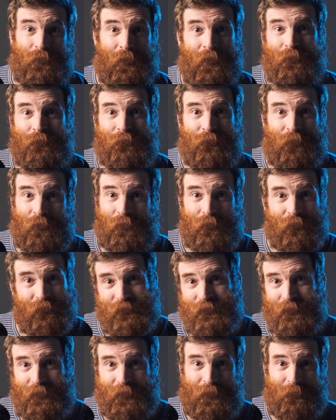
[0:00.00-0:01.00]
night
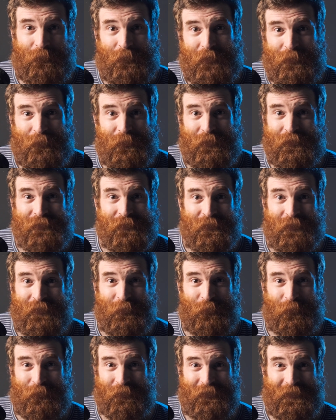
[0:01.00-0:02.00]
falls like a
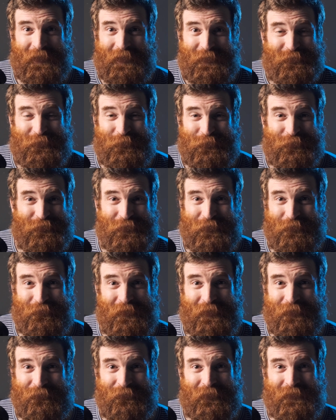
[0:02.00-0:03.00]
BBC or a National
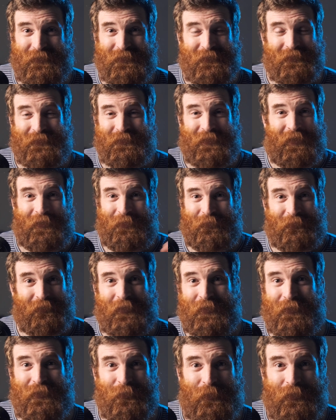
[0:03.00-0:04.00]
Geographic style
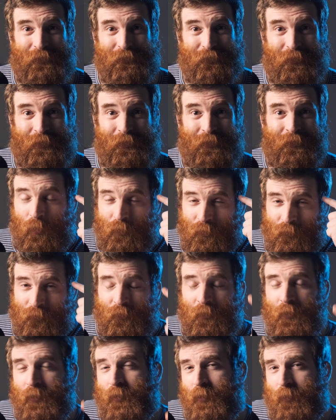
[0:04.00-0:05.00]
documentary. When you're
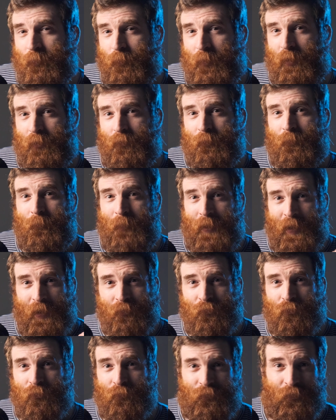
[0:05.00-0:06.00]
thinking about
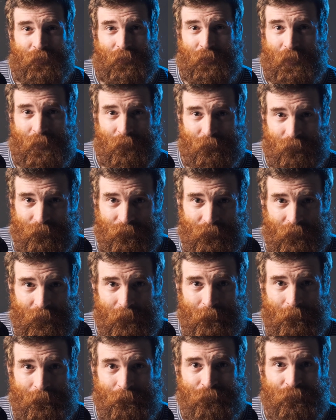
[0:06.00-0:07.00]
macro
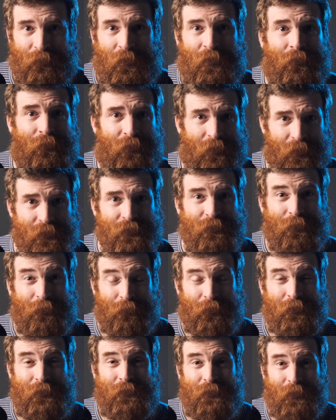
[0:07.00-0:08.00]
videography, these
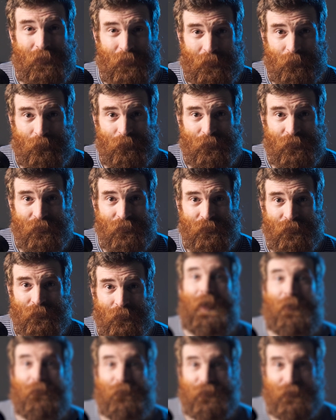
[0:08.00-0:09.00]
3 tips,
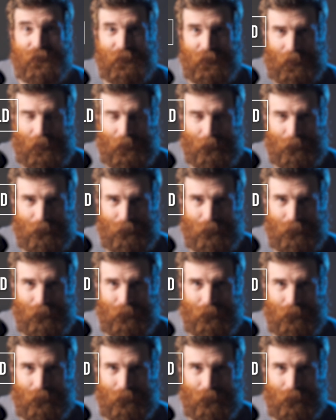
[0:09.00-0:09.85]
f-stop,